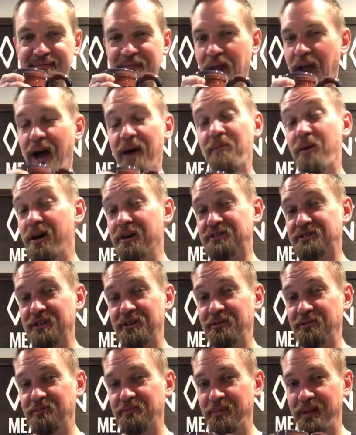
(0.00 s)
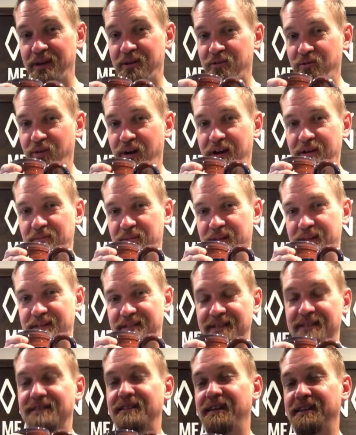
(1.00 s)
I'm also incredibly
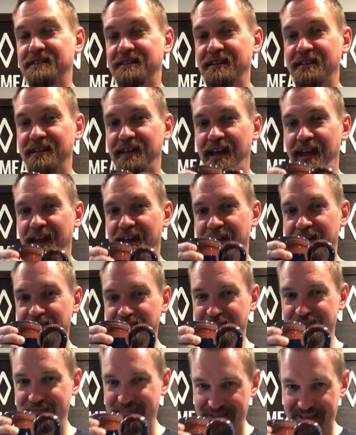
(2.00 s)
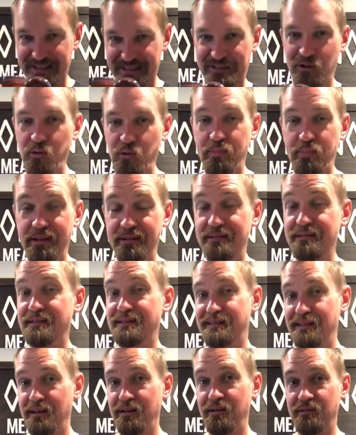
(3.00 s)
dyslexic and stupid,
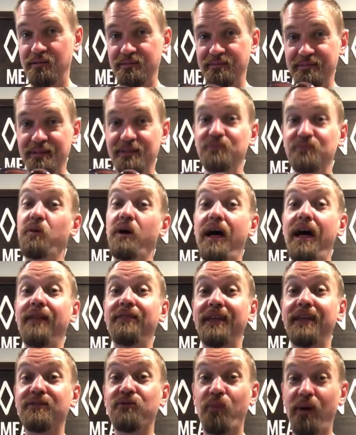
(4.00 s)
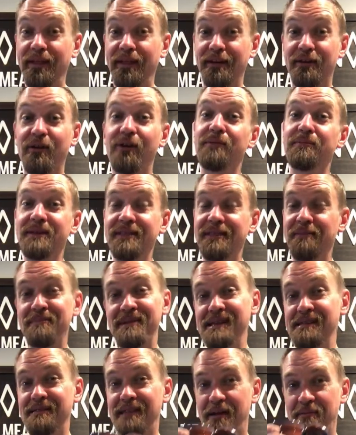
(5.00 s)
so that's why they call me the
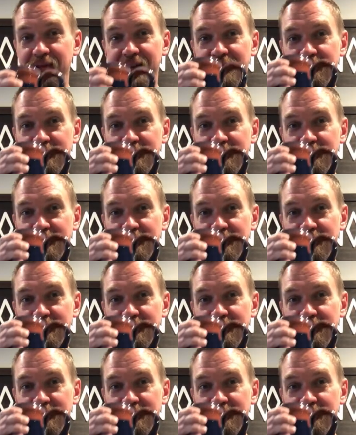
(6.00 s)
mead dummy.